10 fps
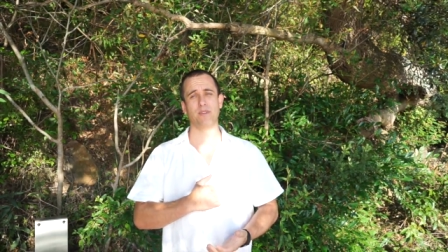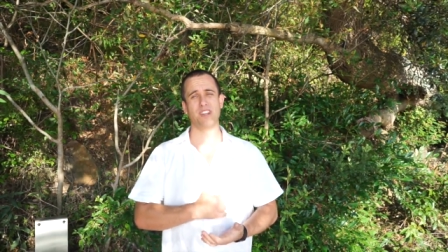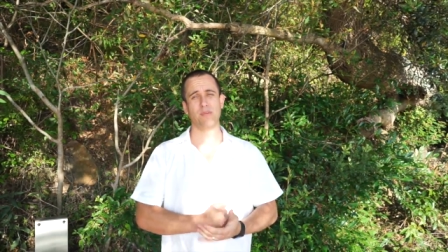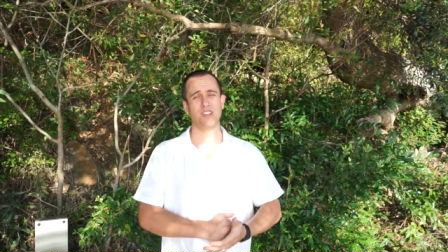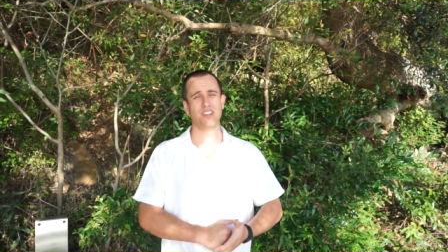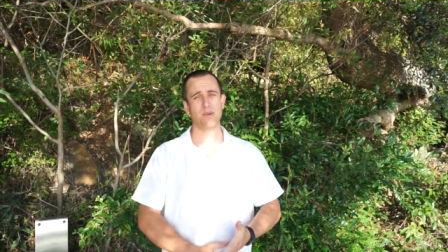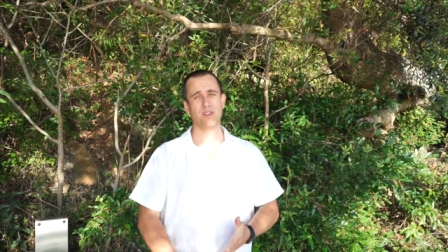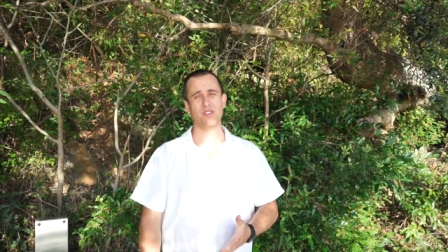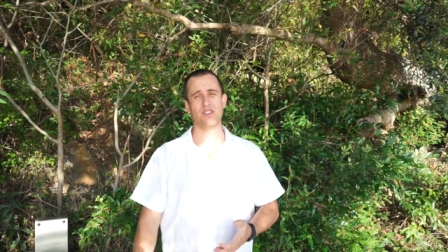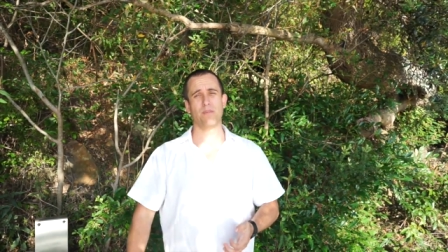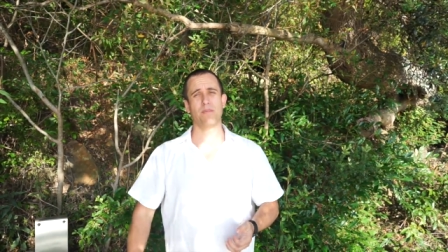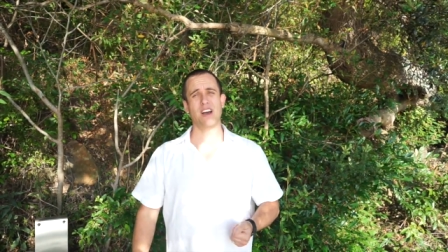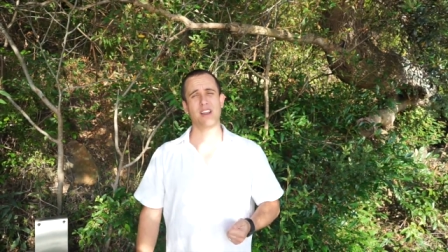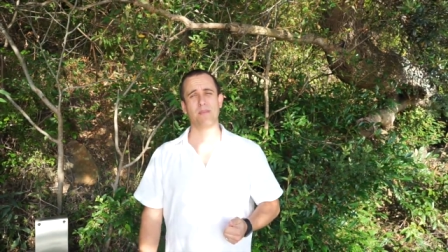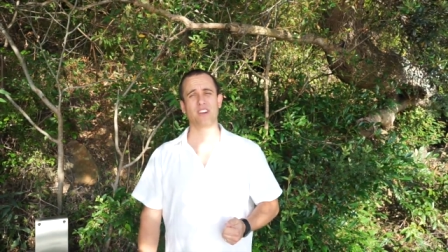
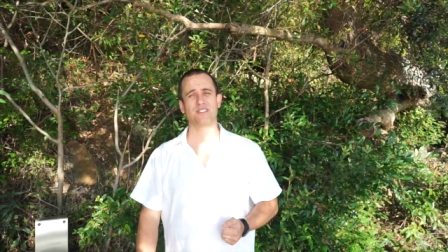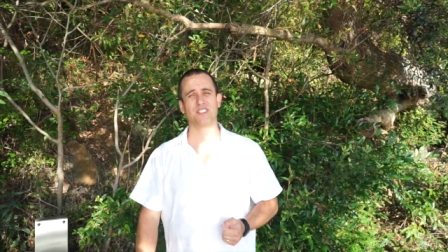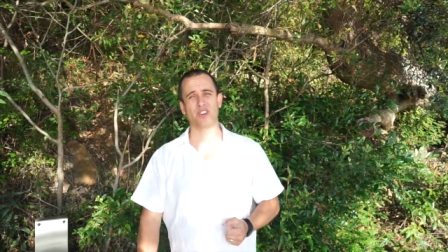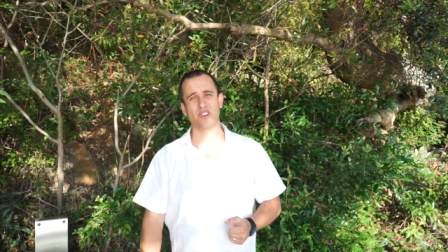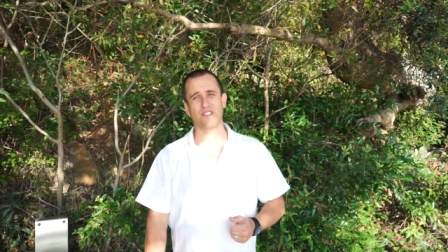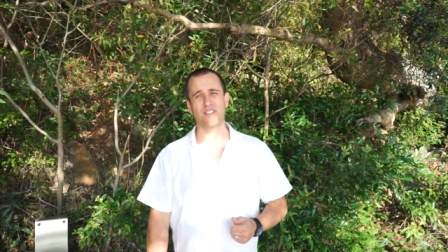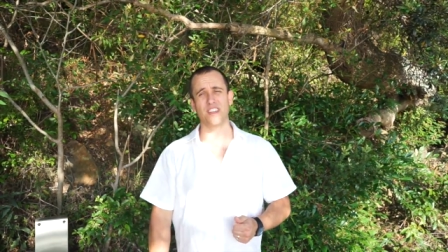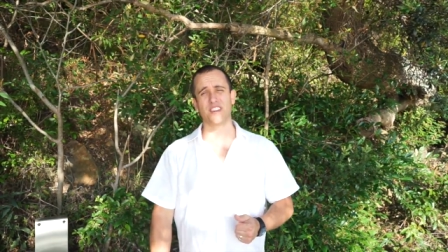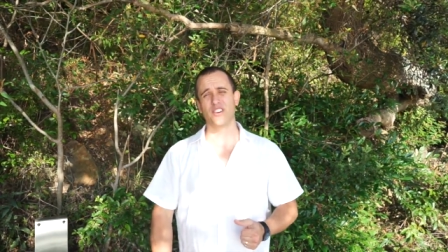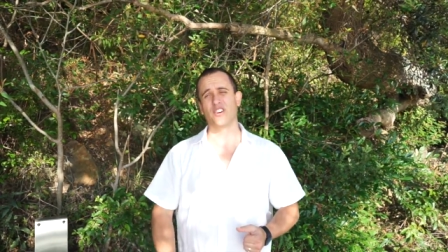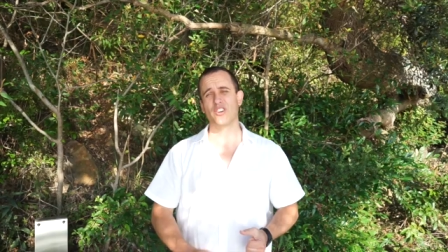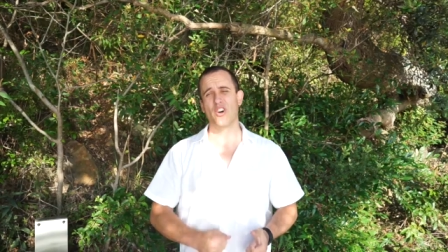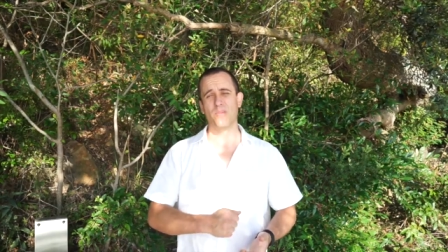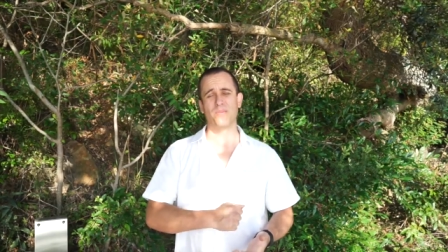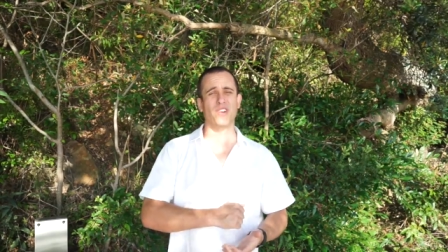
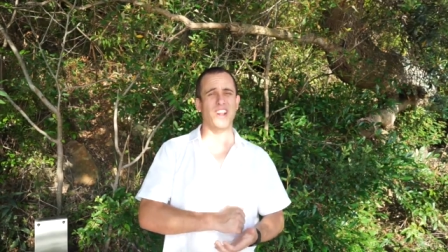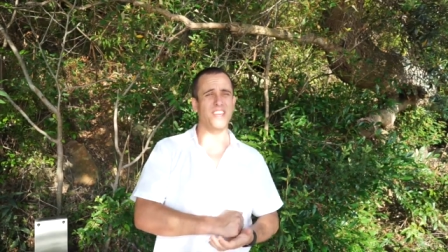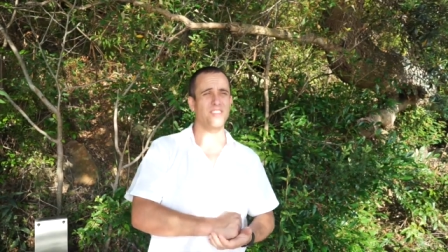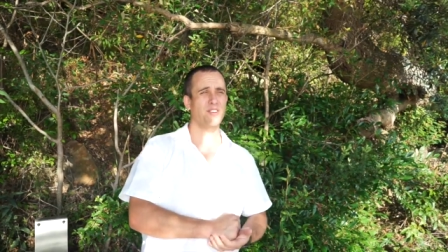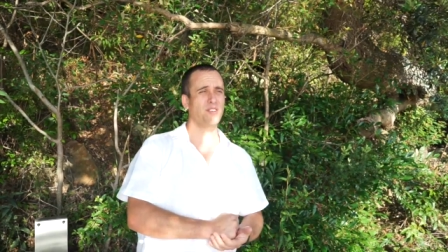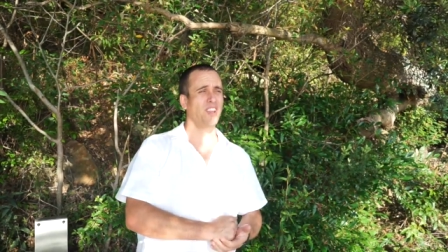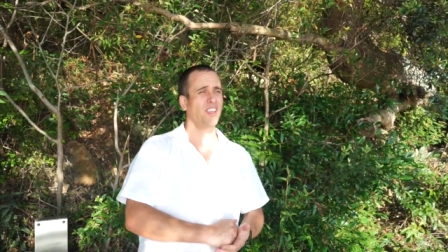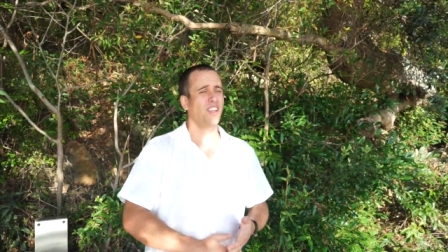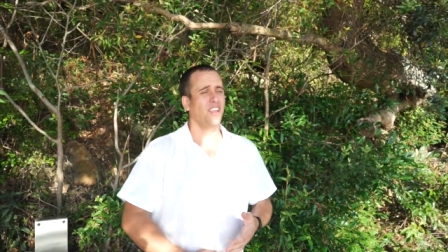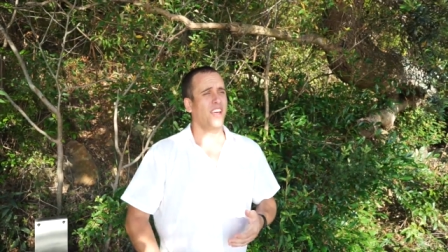www.barleymonksphotography.com.au